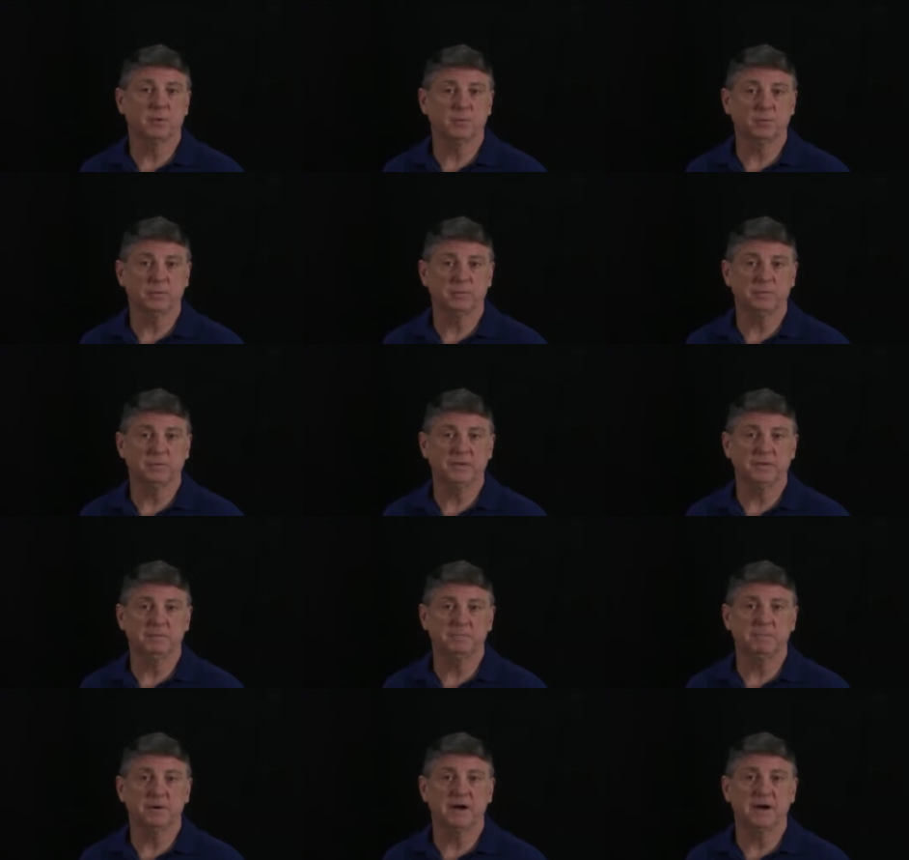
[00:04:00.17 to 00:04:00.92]
what we
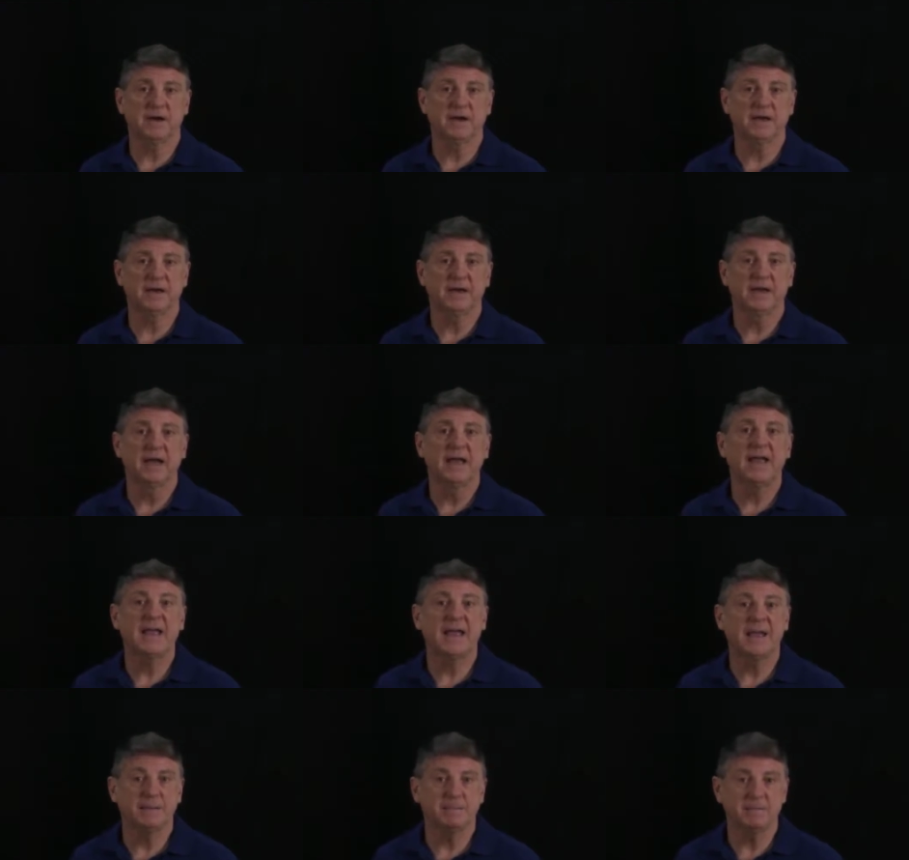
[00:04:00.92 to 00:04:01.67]
mean by
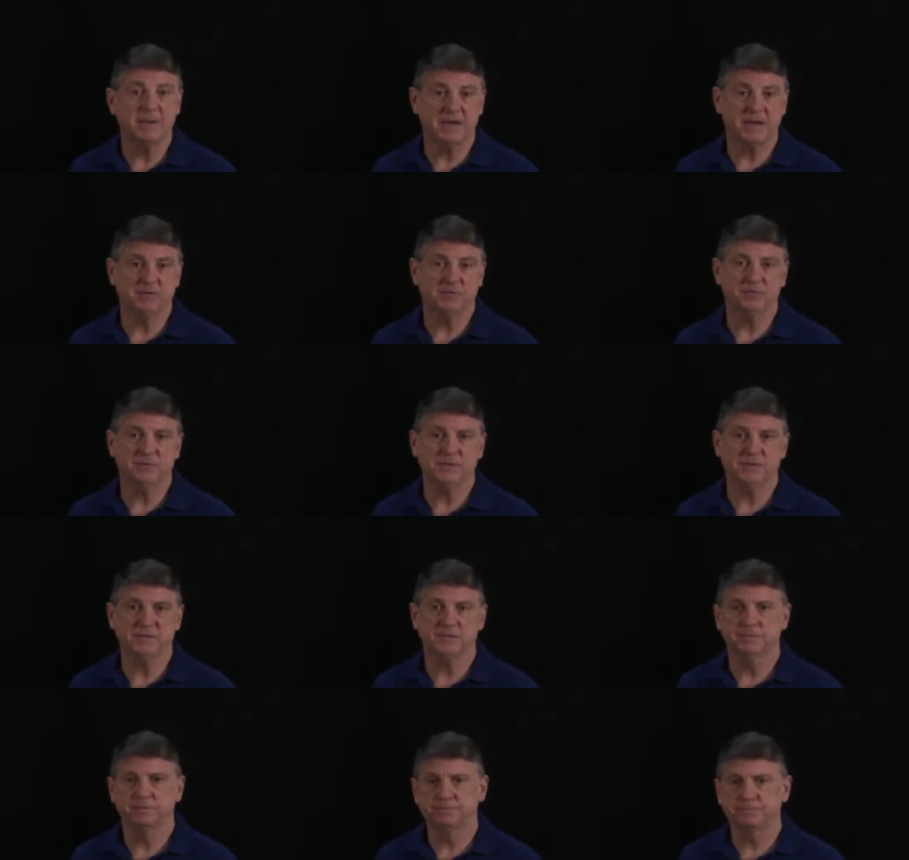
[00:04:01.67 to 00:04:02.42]
m
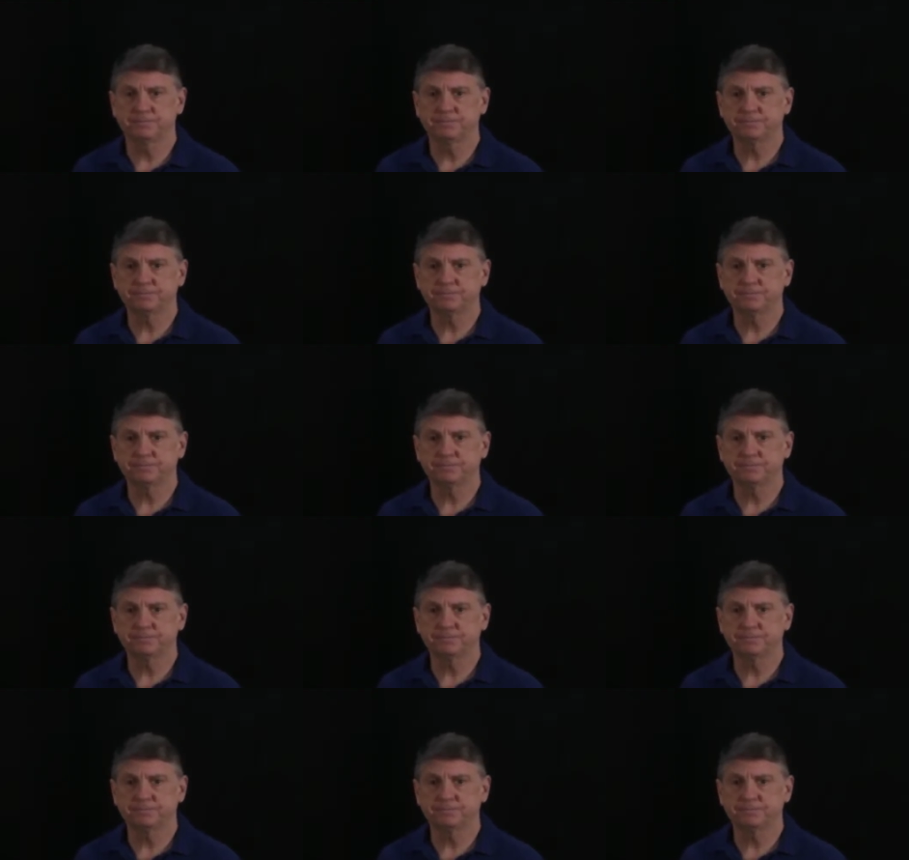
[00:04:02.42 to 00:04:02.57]
entries.